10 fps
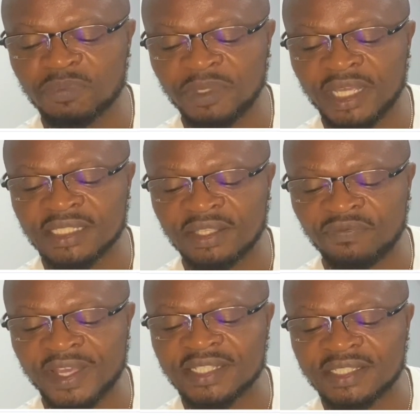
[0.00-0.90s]
biggest
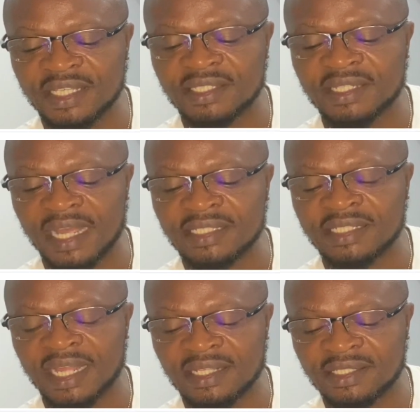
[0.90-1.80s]
event since
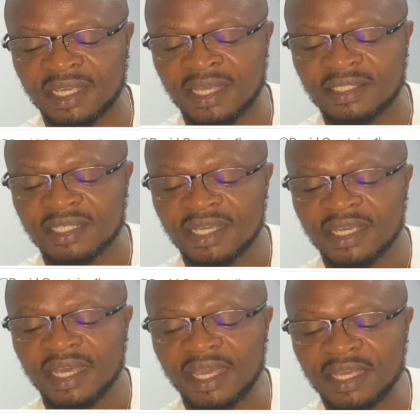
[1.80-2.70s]
1998,
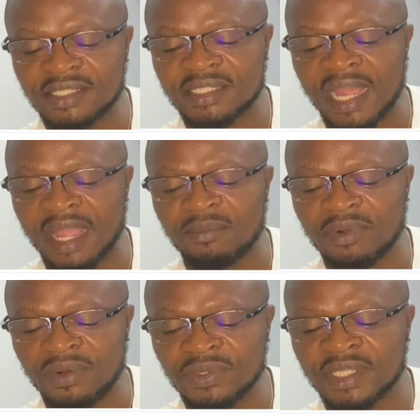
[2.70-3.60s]
each time
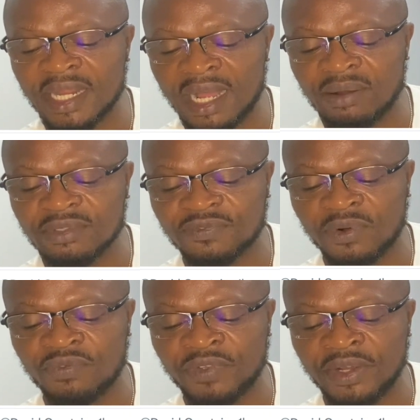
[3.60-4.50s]
losing out
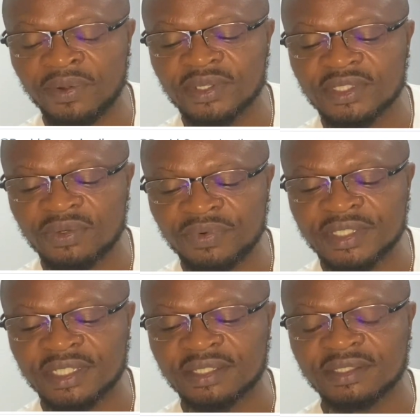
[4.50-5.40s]
for various
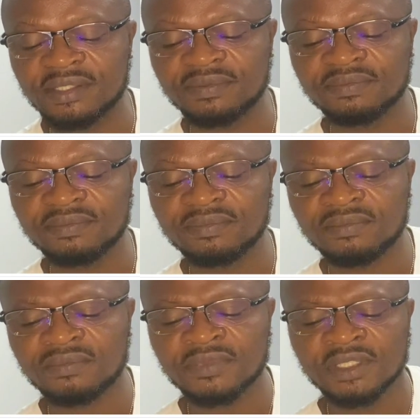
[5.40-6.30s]
reasons.
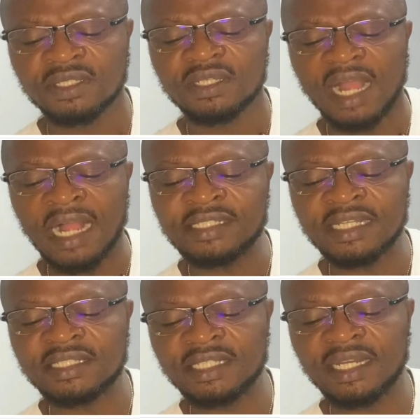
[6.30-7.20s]

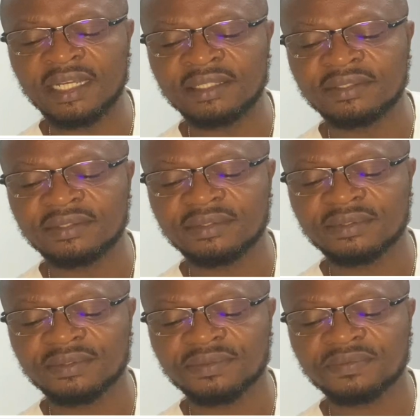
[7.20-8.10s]
Argentina,
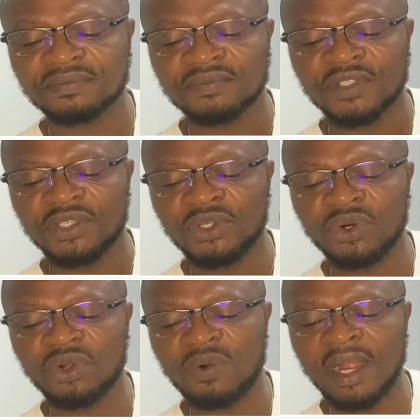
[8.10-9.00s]

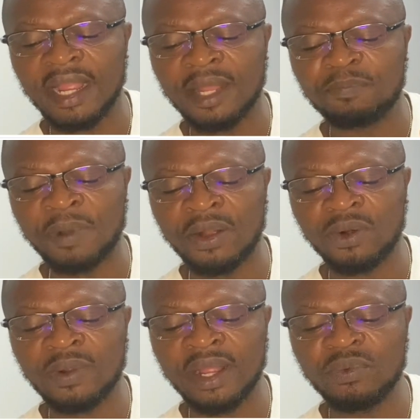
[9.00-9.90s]
Uruguay, and
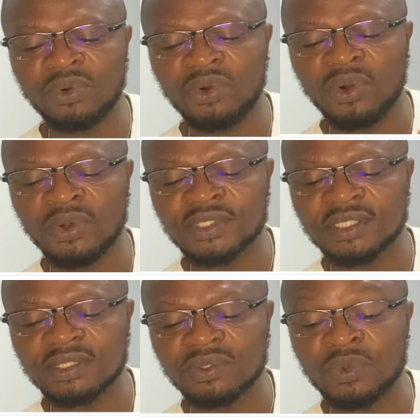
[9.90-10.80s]
Paraguay
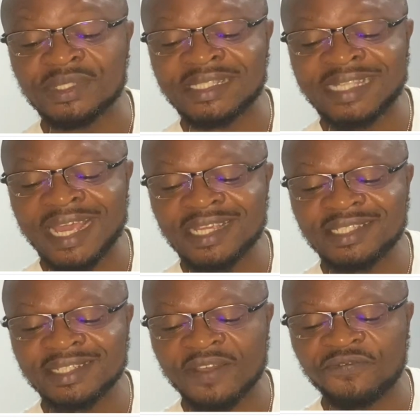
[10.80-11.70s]
will stage
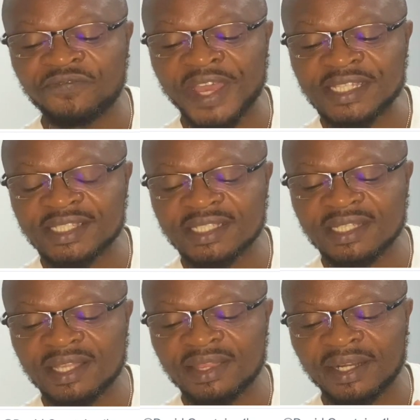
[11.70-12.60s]
the first
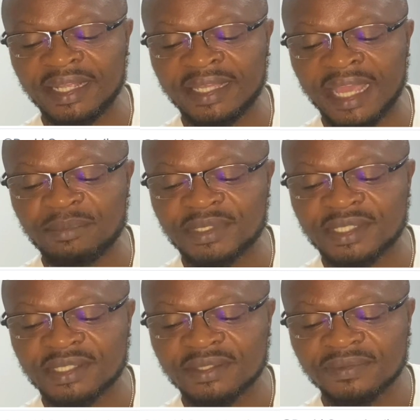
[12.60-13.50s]
3
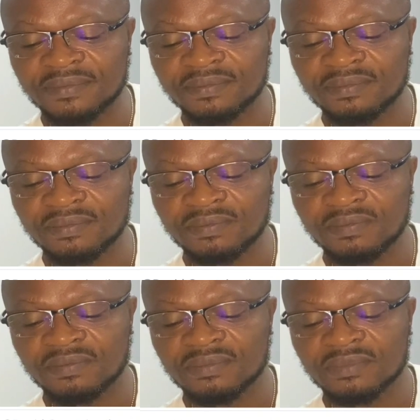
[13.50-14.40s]
games
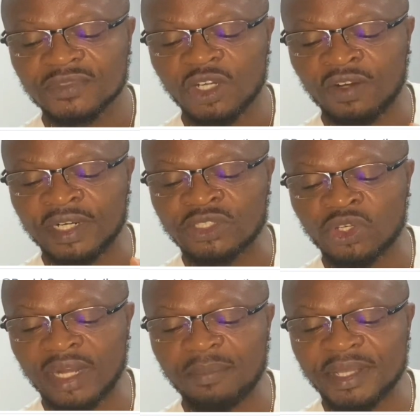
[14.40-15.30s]
of the
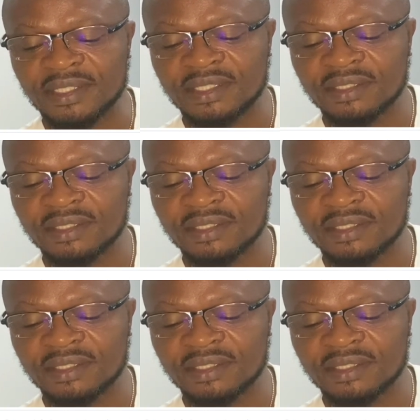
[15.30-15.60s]
tournament.